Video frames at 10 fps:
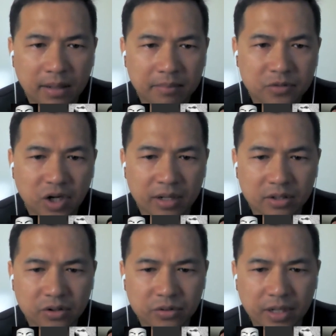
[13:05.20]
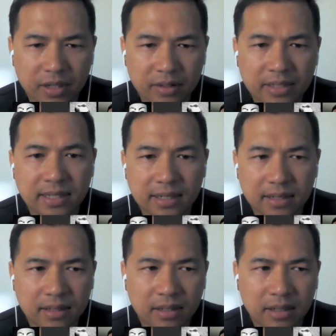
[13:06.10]
Jean-Luc
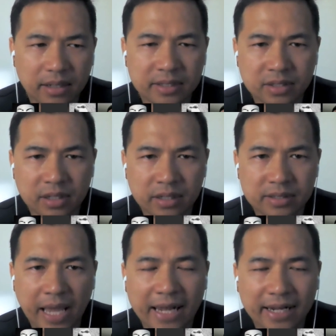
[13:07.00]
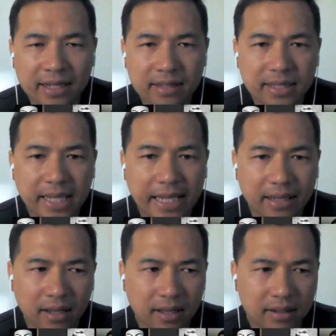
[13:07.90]
is adding
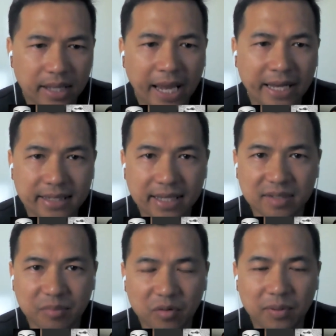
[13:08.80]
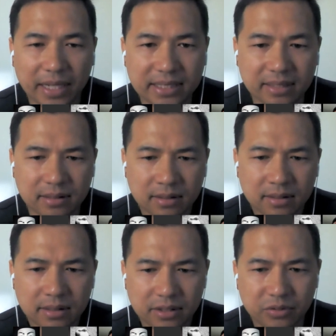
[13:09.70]
the 8 decimal places
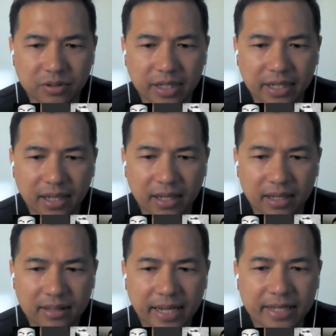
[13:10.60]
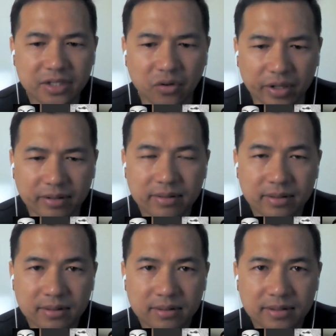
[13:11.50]
to the Next coin,
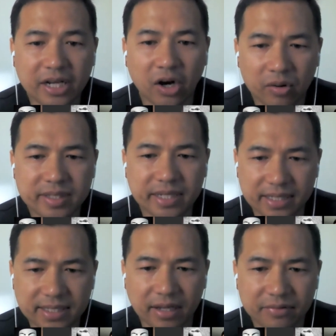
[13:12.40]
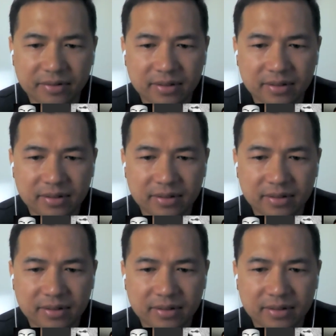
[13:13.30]
the currency itself.